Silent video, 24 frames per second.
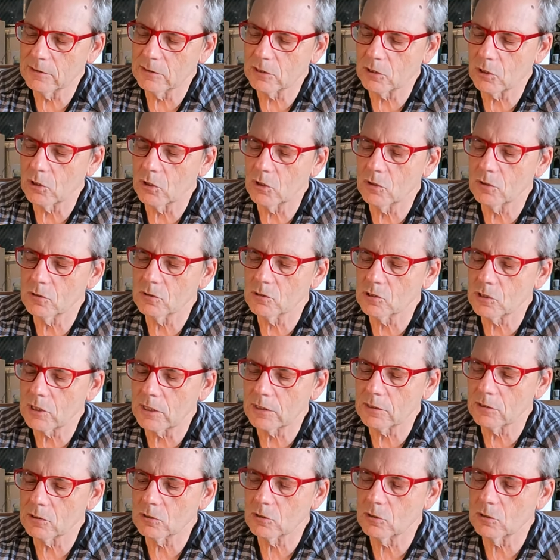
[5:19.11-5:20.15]
the curtain,
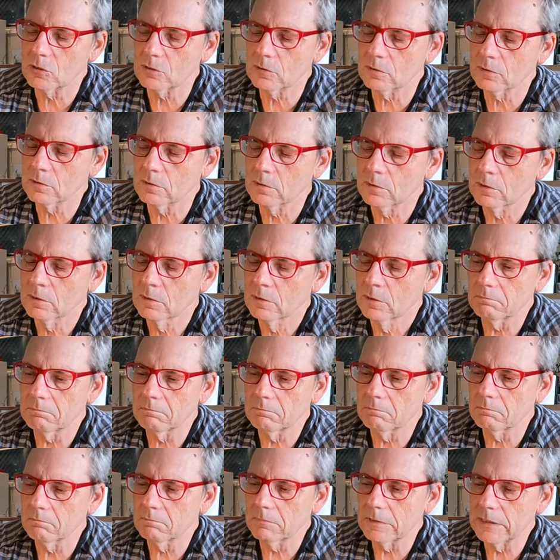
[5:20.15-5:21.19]
shutter curtain,
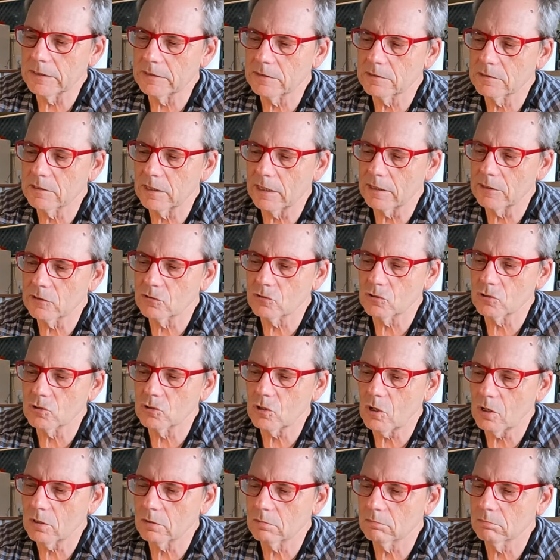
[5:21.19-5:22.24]
it takes the
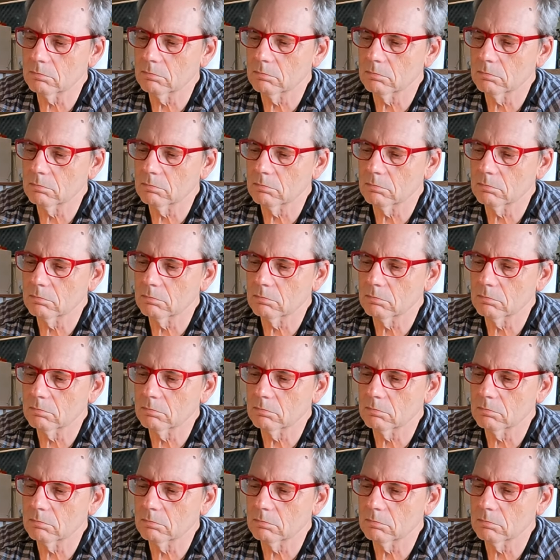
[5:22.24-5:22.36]
shot.